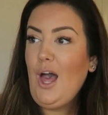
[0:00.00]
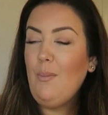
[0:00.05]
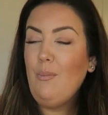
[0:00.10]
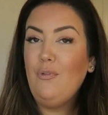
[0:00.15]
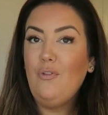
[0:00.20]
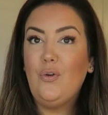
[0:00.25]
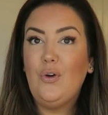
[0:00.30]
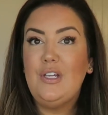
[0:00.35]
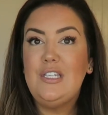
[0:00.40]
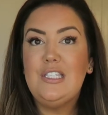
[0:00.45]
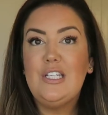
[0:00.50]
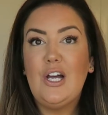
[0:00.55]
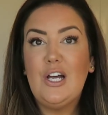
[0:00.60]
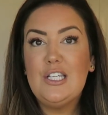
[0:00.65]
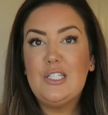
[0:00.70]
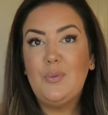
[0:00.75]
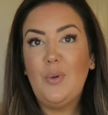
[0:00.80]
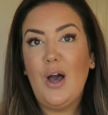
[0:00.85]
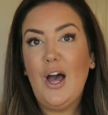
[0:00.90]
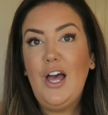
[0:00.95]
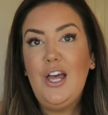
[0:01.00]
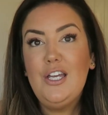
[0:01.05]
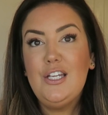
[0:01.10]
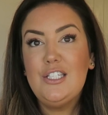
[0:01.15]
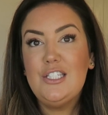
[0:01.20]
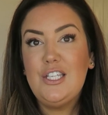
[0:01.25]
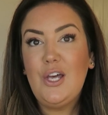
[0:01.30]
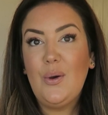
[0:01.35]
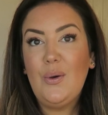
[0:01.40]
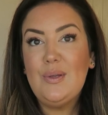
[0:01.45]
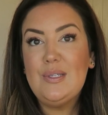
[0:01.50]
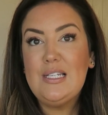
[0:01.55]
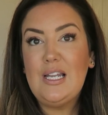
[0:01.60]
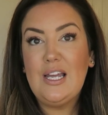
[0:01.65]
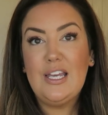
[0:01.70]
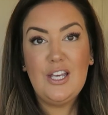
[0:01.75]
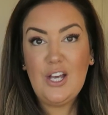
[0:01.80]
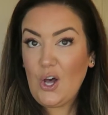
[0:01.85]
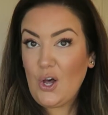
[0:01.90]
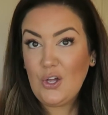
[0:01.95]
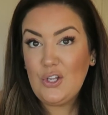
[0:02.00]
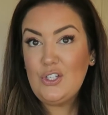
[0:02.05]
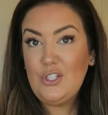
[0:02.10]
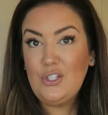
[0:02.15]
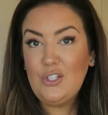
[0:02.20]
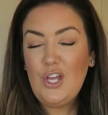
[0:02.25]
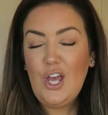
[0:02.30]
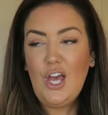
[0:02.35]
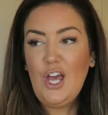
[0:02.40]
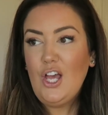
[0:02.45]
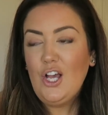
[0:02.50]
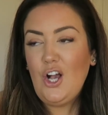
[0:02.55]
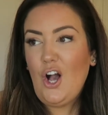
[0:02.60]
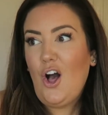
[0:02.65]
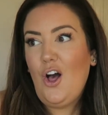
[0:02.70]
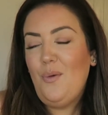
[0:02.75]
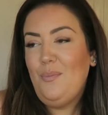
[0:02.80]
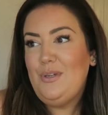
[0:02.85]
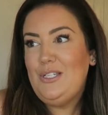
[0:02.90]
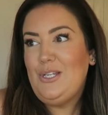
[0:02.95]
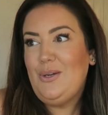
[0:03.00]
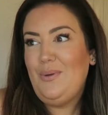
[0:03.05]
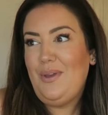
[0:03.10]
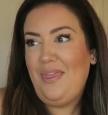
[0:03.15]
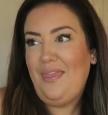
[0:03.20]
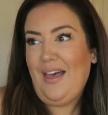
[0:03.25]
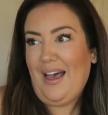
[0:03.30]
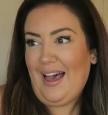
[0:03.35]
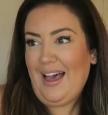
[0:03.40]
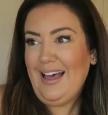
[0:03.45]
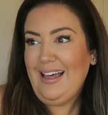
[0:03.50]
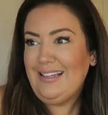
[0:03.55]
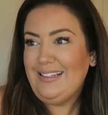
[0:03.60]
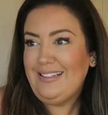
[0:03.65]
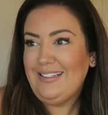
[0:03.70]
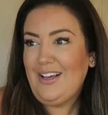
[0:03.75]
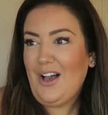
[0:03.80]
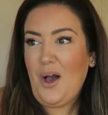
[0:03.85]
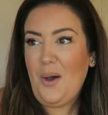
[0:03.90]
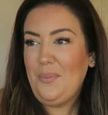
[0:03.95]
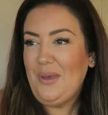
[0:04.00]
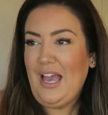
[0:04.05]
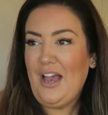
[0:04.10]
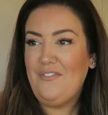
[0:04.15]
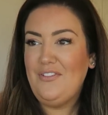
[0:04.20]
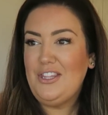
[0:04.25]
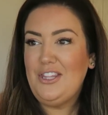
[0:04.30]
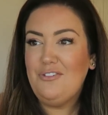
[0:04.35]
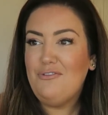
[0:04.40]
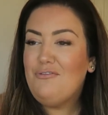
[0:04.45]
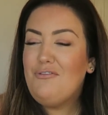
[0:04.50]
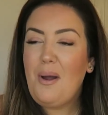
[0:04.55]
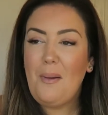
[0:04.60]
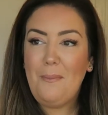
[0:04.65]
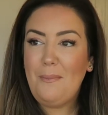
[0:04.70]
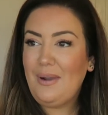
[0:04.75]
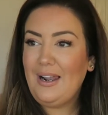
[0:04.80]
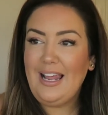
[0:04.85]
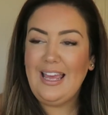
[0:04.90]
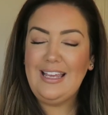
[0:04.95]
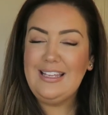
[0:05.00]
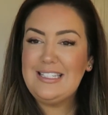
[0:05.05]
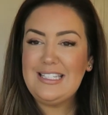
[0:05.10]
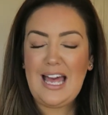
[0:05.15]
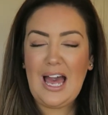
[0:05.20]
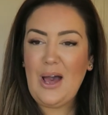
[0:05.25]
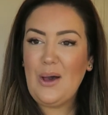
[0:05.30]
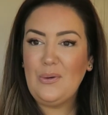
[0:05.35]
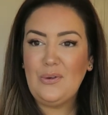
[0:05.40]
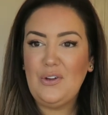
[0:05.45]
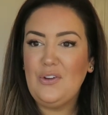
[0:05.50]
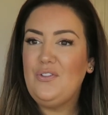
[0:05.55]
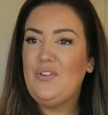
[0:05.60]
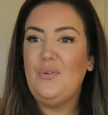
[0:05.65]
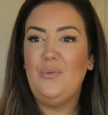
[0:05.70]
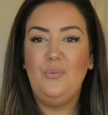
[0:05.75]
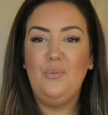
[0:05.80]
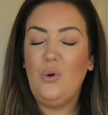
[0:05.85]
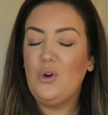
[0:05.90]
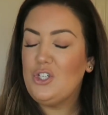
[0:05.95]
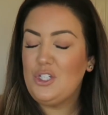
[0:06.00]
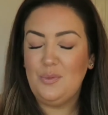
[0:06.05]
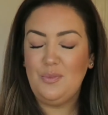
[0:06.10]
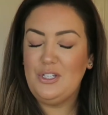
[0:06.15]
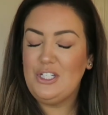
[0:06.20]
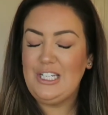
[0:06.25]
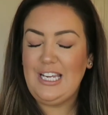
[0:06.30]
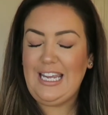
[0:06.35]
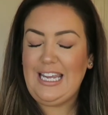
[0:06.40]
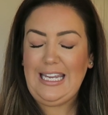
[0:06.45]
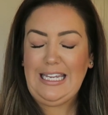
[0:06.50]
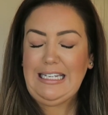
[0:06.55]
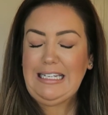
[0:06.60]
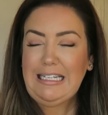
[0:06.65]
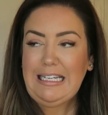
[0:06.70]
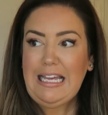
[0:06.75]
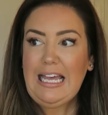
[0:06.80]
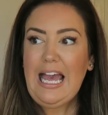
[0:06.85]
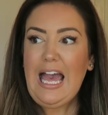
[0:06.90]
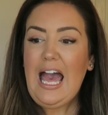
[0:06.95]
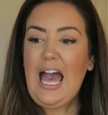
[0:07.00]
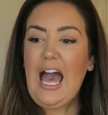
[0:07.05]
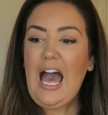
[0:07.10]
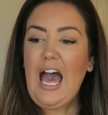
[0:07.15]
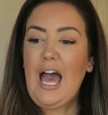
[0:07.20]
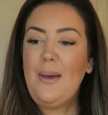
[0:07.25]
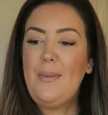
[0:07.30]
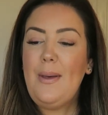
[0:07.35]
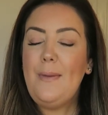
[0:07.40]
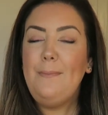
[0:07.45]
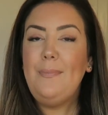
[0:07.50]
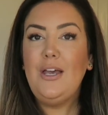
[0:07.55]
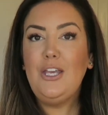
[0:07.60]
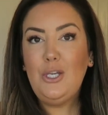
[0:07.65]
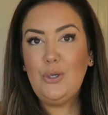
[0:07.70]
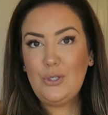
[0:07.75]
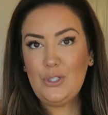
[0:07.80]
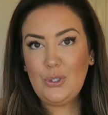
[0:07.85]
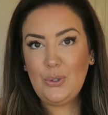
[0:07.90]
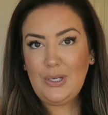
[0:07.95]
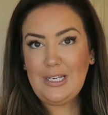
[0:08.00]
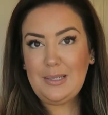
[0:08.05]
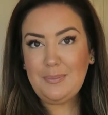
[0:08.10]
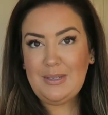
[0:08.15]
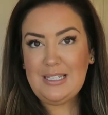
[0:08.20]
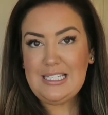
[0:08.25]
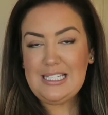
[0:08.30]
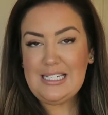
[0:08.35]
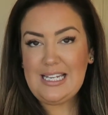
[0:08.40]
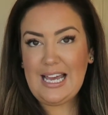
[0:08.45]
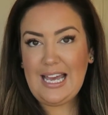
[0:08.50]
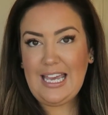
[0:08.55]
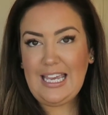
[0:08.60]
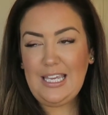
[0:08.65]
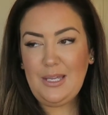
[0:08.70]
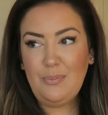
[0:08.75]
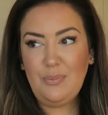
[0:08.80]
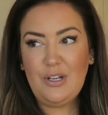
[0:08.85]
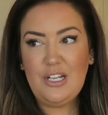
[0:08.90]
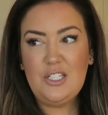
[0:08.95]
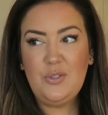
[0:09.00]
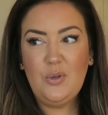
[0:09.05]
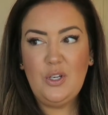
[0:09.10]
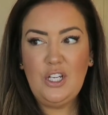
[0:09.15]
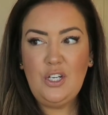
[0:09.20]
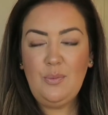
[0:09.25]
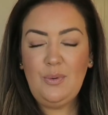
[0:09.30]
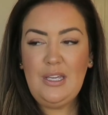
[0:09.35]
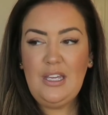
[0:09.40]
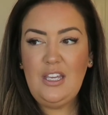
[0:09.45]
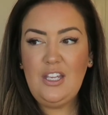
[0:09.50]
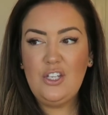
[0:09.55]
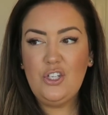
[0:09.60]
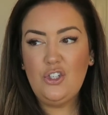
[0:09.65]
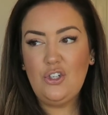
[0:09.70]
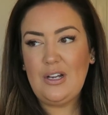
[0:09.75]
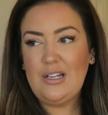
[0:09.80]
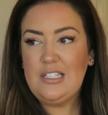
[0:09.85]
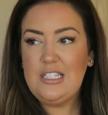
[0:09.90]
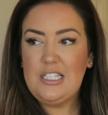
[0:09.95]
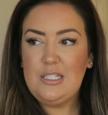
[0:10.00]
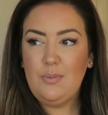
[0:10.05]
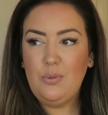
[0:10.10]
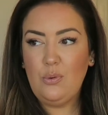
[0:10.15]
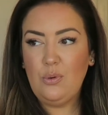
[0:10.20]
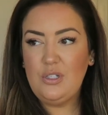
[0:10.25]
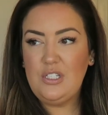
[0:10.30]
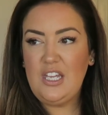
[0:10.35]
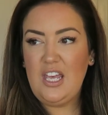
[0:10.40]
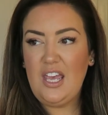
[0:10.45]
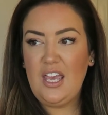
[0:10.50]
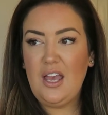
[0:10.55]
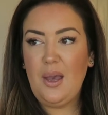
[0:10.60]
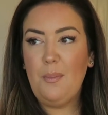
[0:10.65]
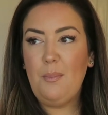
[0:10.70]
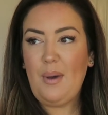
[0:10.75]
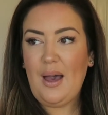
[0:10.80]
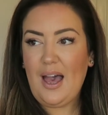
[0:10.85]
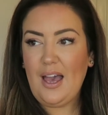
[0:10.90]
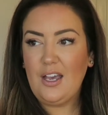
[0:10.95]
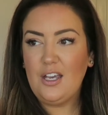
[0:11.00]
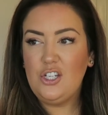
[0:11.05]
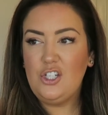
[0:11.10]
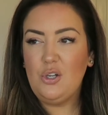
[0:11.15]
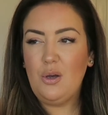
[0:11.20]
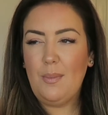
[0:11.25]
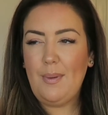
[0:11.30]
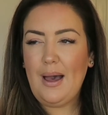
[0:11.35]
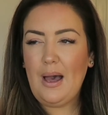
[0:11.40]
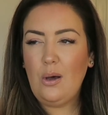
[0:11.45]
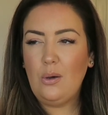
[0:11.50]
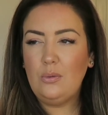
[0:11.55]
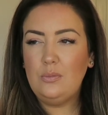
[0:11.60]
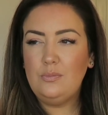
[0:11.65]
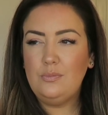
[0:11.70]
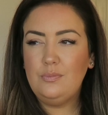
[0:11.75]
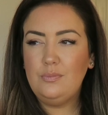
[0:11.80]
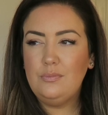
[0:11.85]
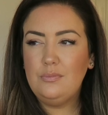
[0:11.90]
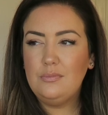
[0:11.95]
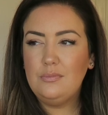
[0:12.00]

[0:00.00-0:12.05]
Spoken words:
before he starts work, so I was like, can't be doing that, can't be having the rumbling sound of a washing machine. But you're joining me today because we're going to be transporting back to about